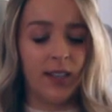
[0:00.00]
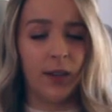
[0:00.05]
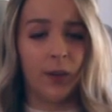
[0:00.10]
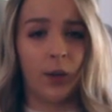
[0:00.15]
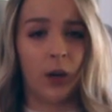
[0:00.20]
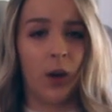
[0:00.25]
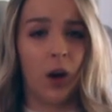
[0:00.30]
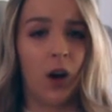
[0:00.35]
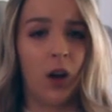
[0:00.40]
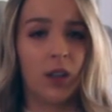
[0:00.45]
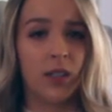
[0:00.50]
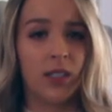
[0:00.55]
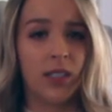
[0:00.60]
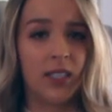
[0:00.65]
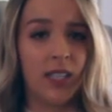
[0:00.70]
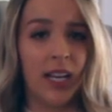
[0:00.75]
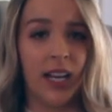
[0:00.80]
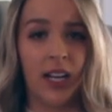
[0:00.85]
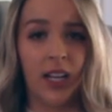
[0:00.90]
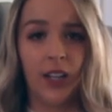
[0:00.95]
they were on
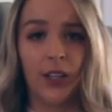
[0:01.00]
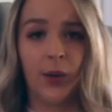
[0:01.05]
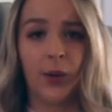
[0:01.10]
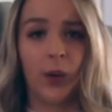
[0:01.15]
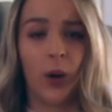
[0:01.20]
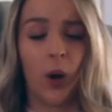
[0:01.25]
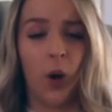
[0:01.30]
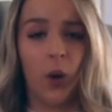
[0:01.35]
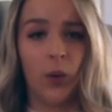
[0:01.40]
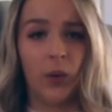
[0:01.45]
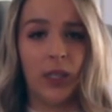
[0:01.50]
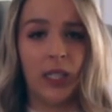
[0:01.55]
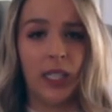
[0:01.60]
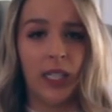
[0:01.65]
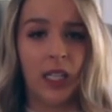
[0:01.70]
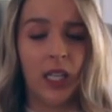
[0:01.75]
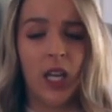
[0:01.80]
sale. They were only